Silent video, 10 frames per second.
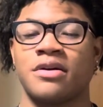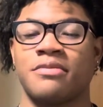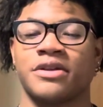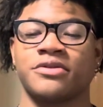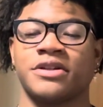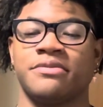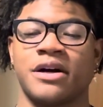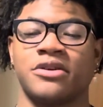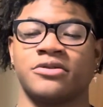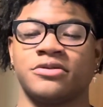my 3D
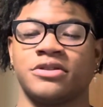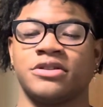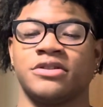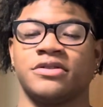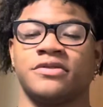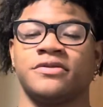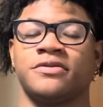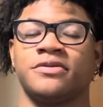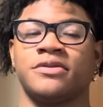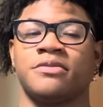model of
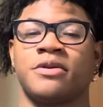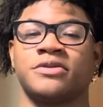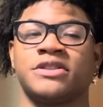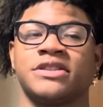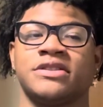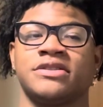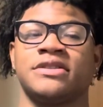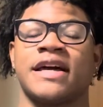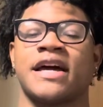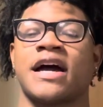the protein
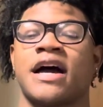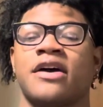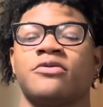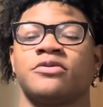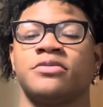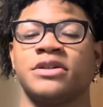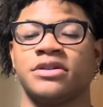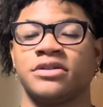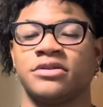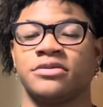that I will be
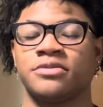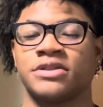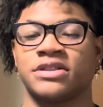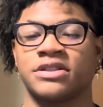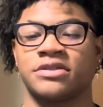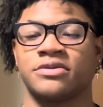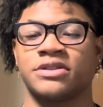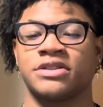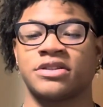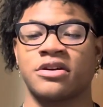presenting,
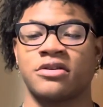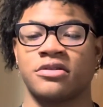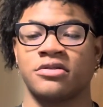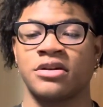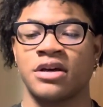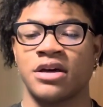which is called